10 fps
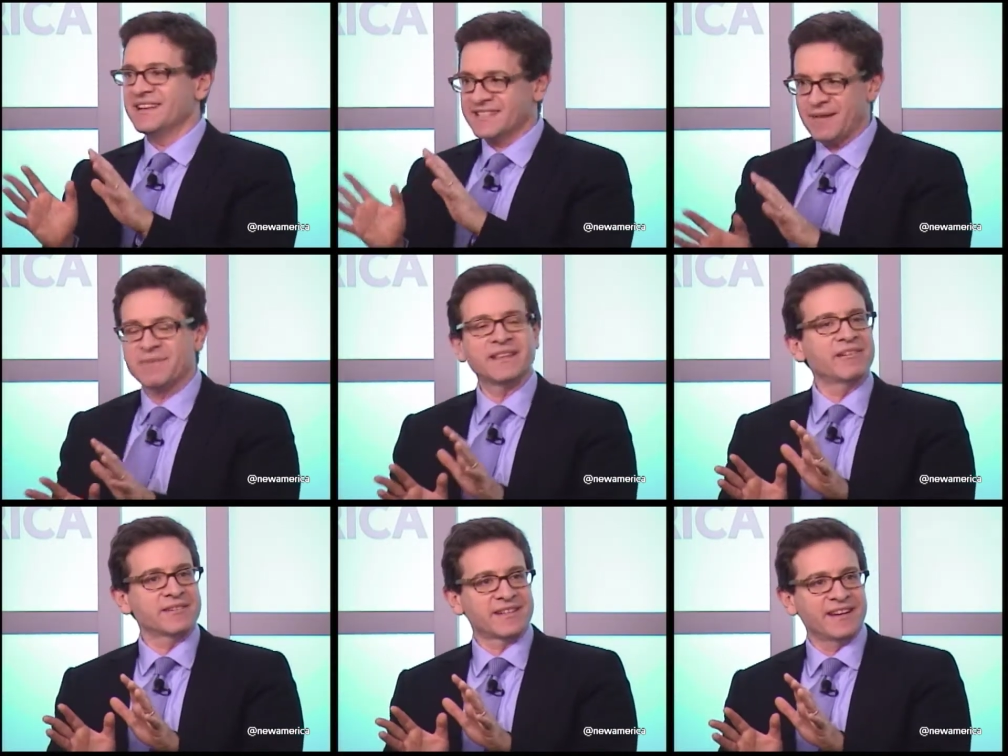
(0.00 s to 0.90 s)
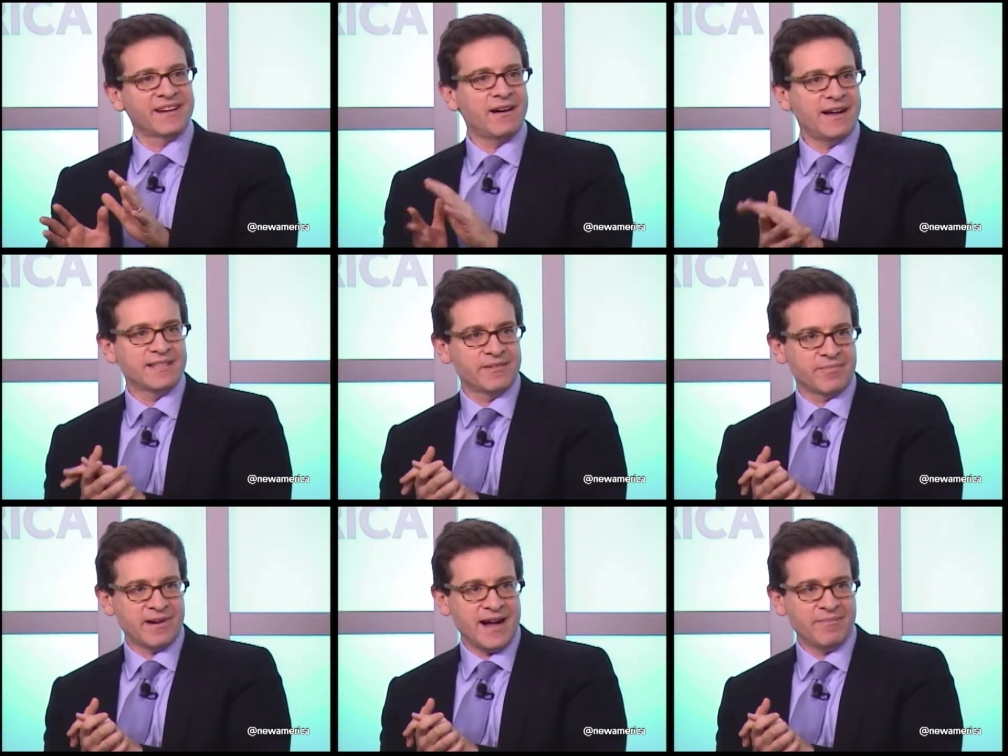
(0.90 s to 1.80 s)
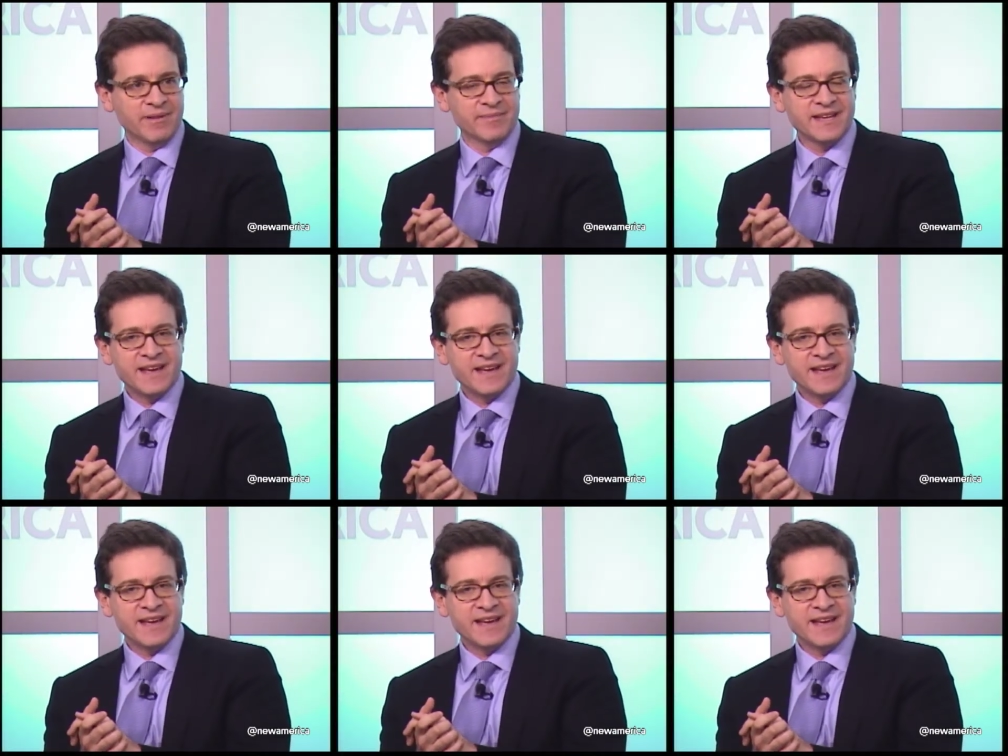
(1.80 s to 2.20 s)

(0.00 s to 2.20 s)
something that was going to cause them problems?